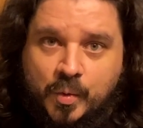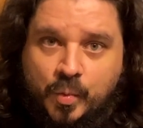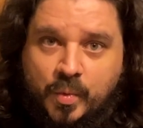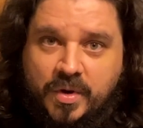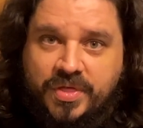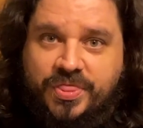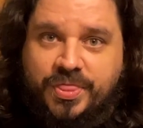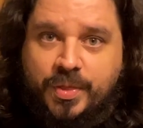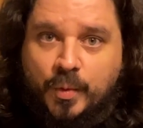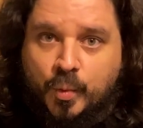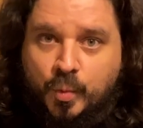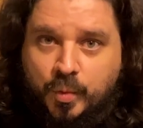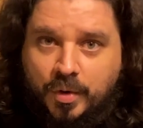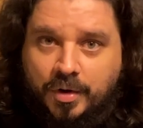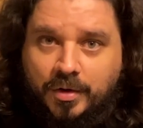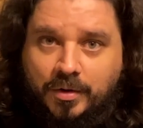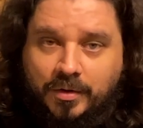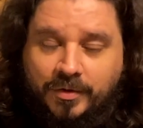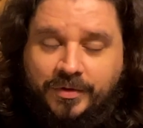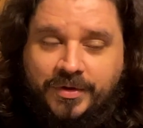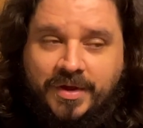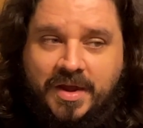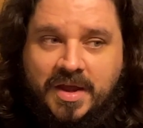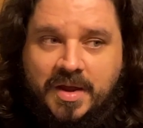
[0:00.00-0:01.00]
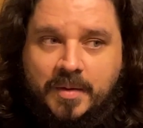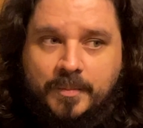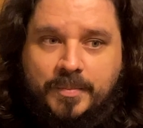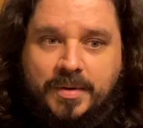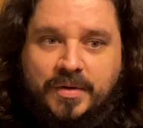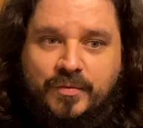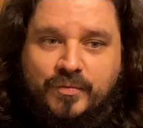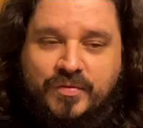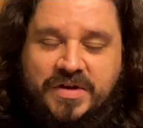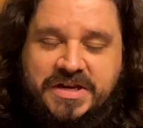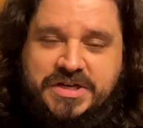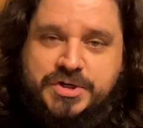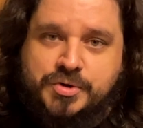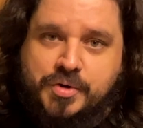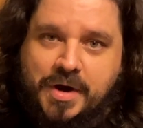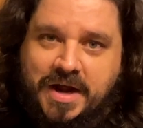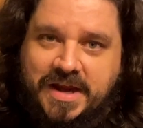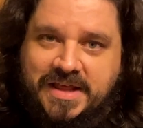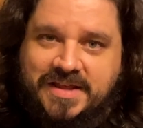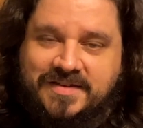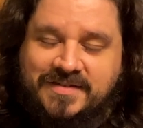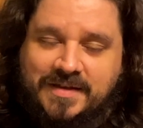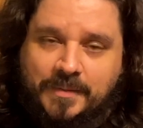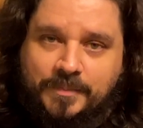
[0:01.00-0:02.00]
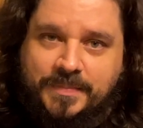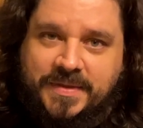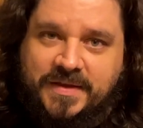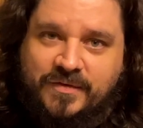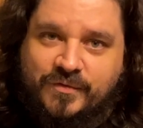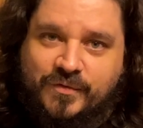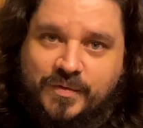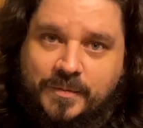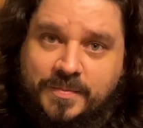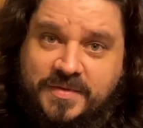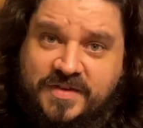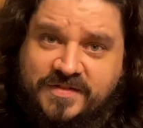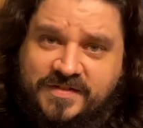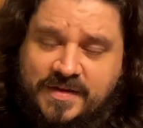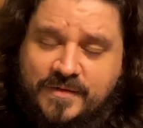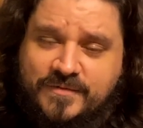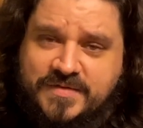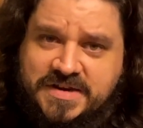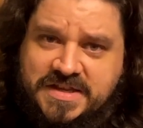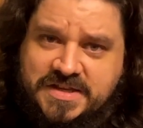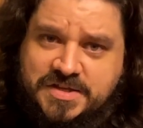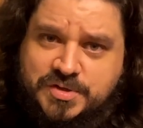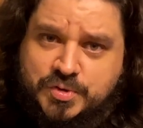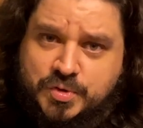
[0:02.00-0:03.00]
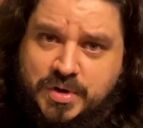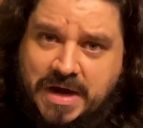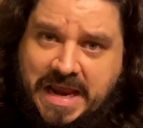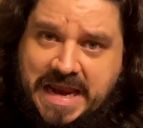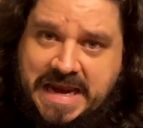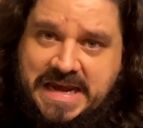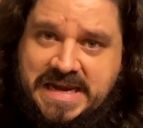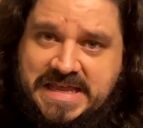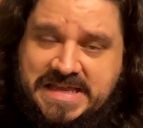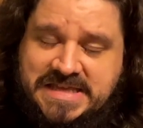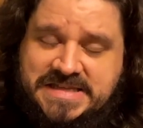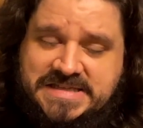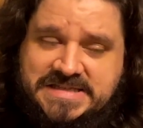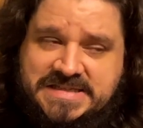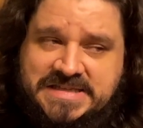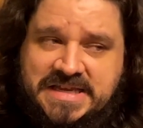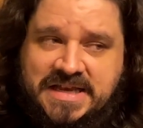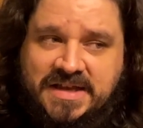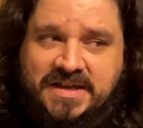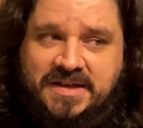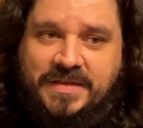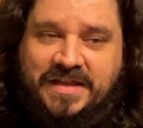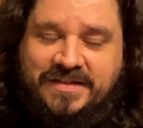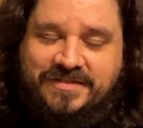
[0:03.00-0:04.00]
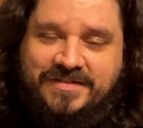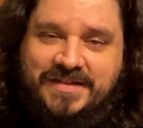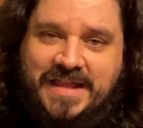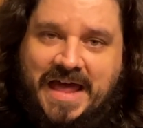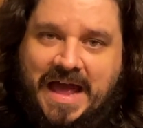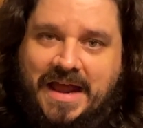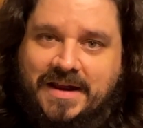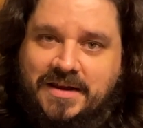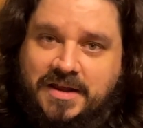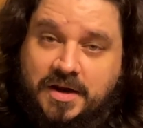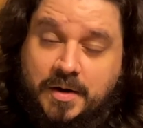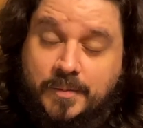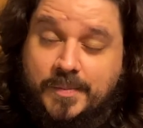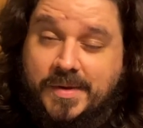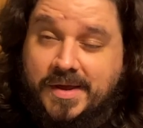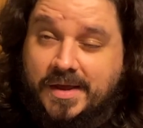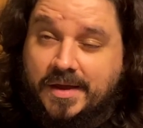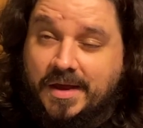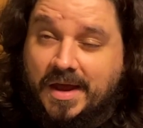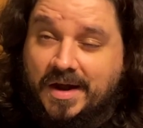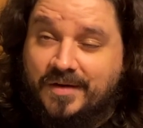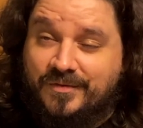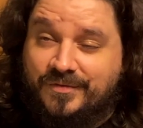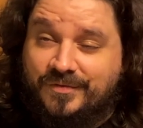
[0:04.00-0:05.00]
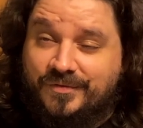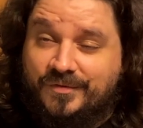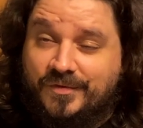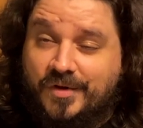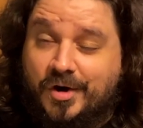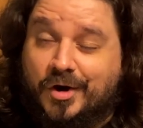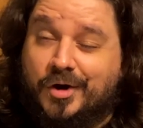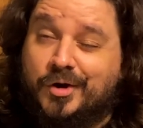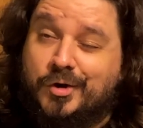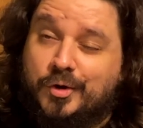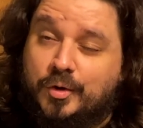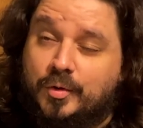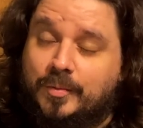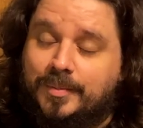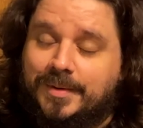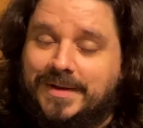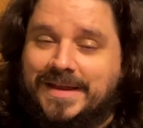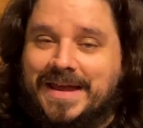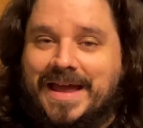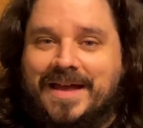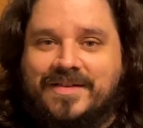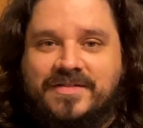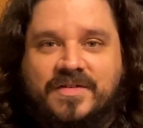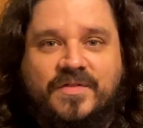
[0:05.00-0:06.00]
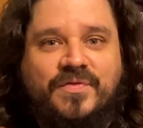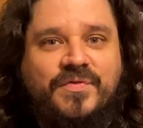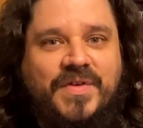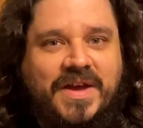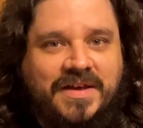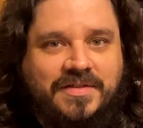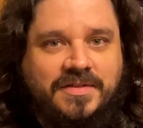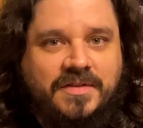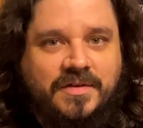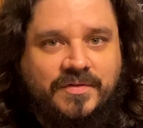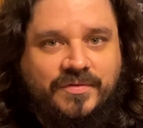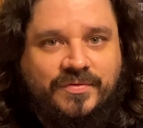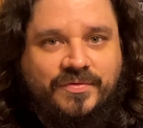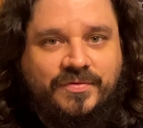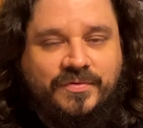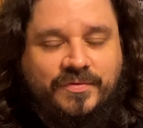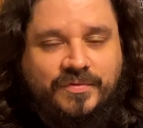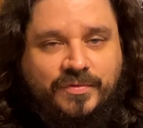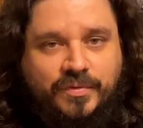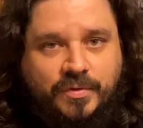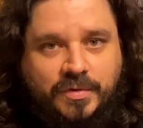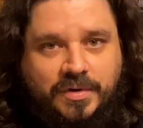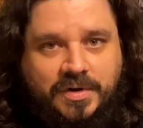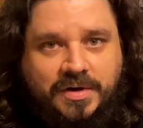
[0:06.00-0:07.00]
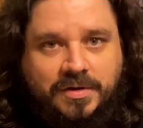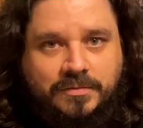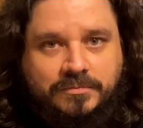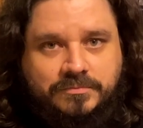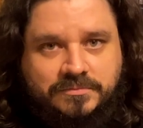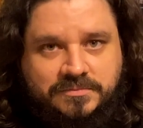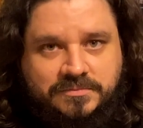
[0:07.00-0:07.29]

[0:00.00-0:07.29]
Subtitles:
with the world, but retreading something from the 70s or 80s, that's not going to be kind of arguably as effective for